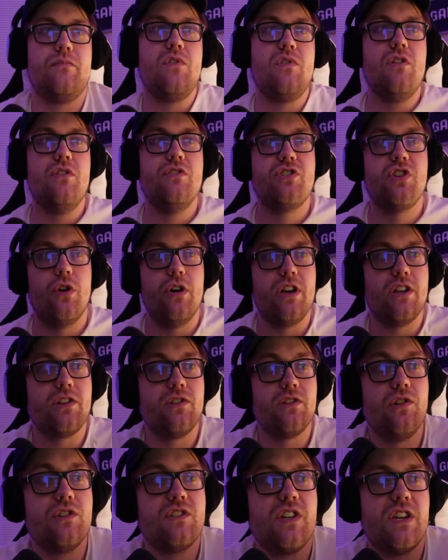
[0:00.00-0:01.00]
So it
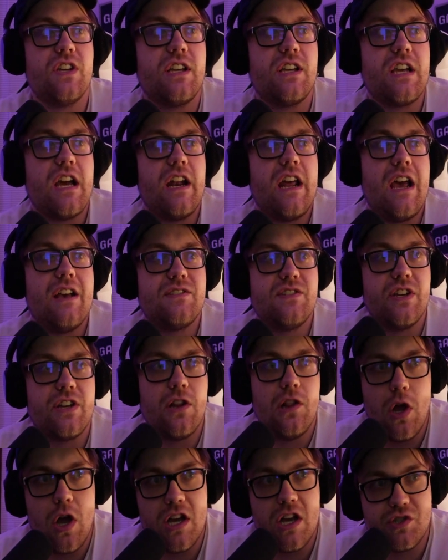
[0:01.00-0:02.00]
looks like it kind of has like a
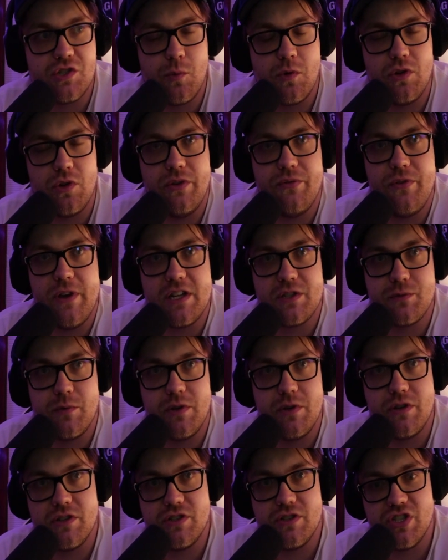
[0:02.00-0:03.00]
Lost World effect where
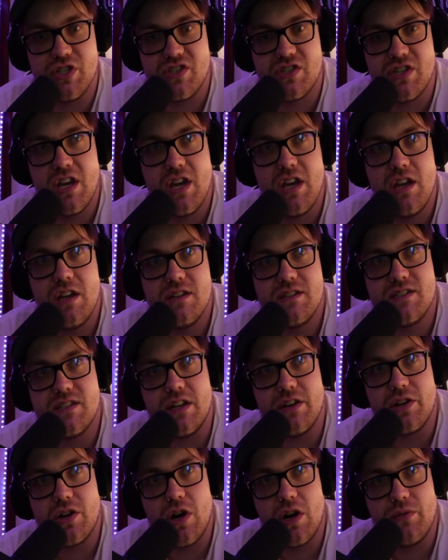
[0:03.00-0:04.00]
you can just
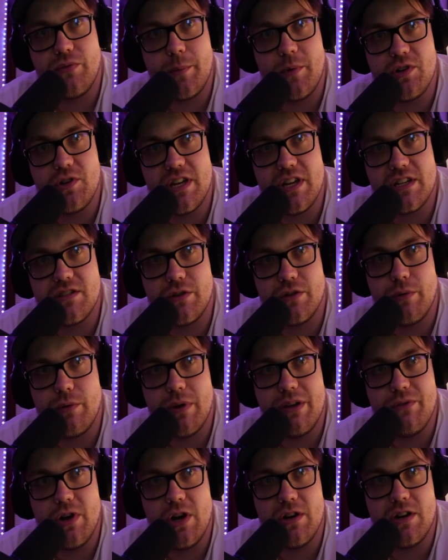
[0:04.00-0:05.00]
send a card from your deck to the
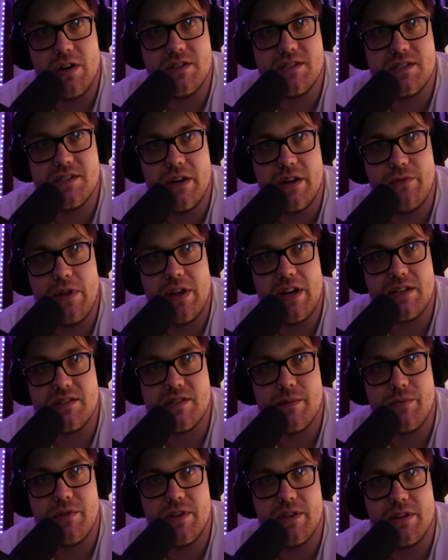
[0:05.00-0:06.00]
graveyard instead of letting
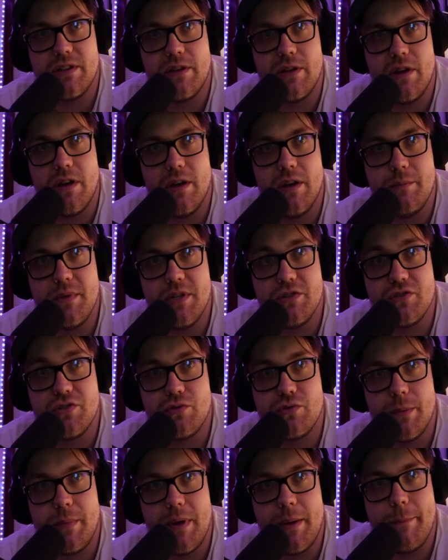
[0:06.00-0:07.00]
something be
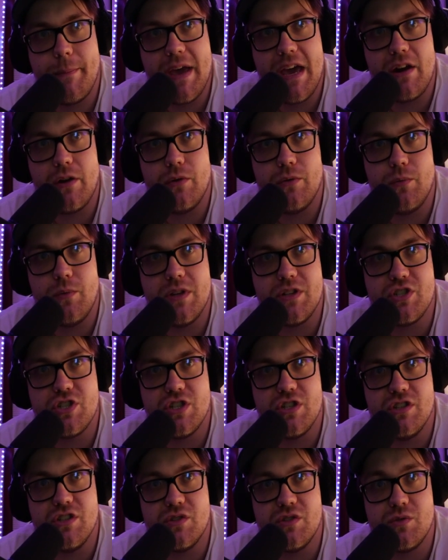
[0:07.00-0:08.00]
destroyed by battle, which
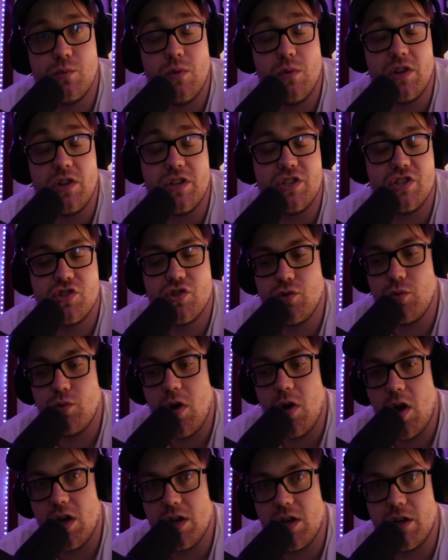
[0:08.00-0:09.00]
is really
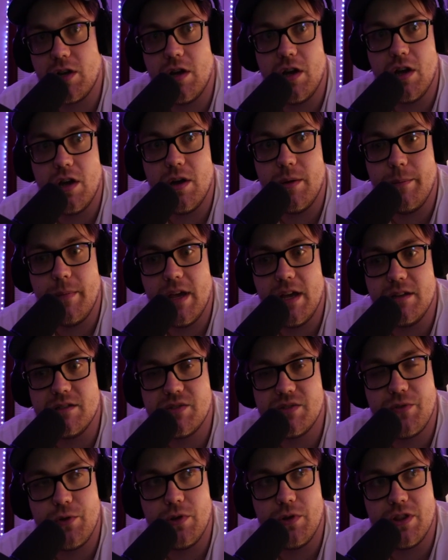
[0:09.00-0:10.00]
strong. And it's
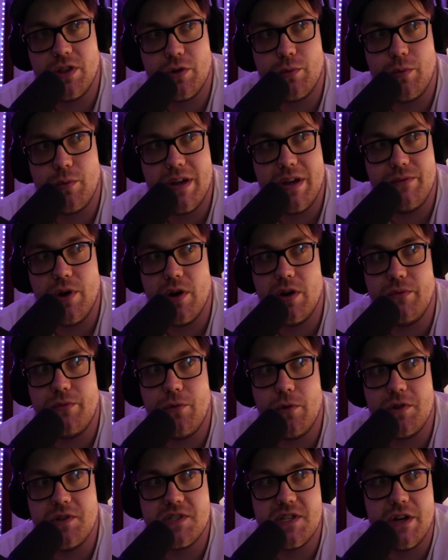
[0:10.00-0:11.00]
fueling the graveyard
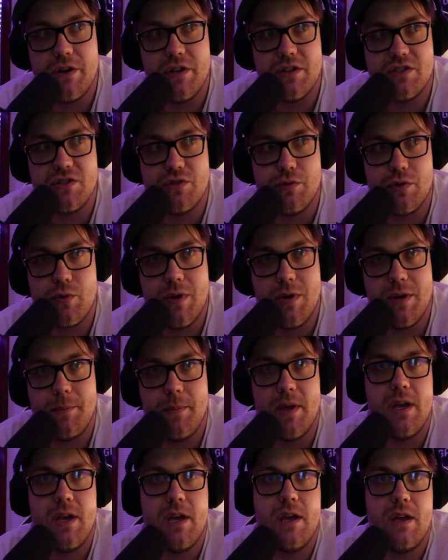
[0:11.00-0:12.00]
for the Sarians to equip
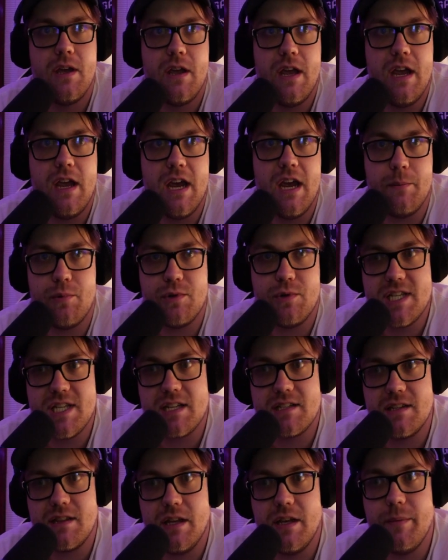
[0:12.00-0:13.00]
and
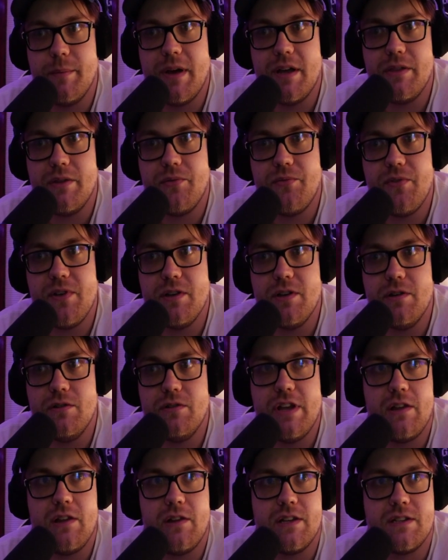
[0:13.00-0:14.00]
protecting them on the field.
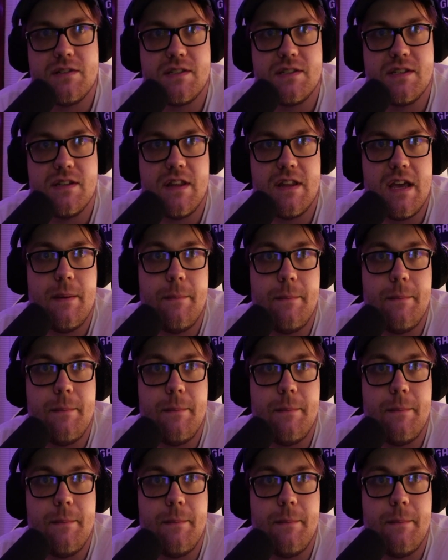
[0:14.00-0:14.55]
I like to see that.